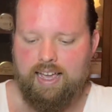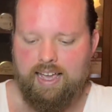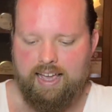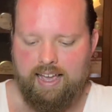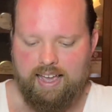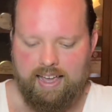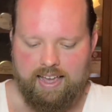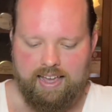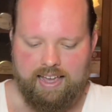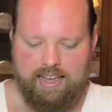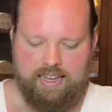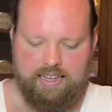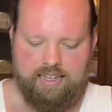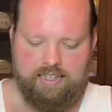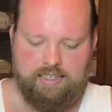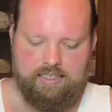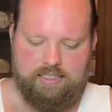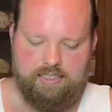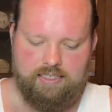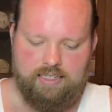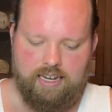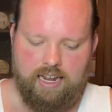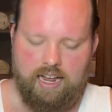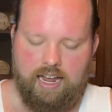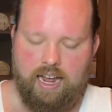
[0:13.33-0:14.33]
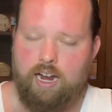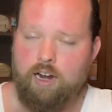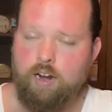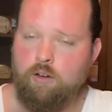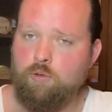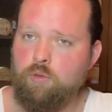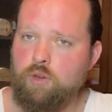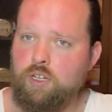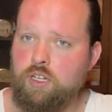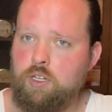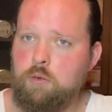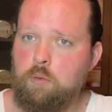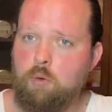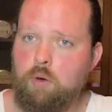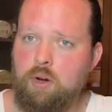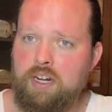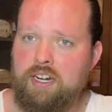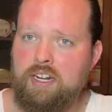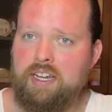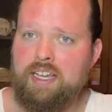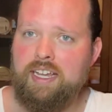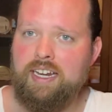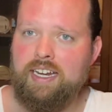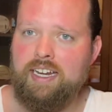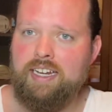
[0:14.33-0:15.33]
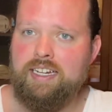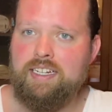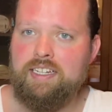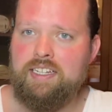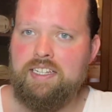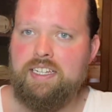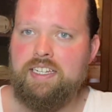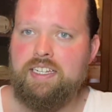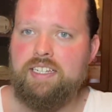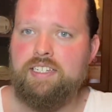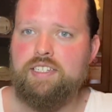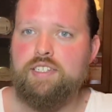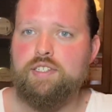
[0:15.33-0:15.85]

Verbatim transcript: and I really wanted to get into this.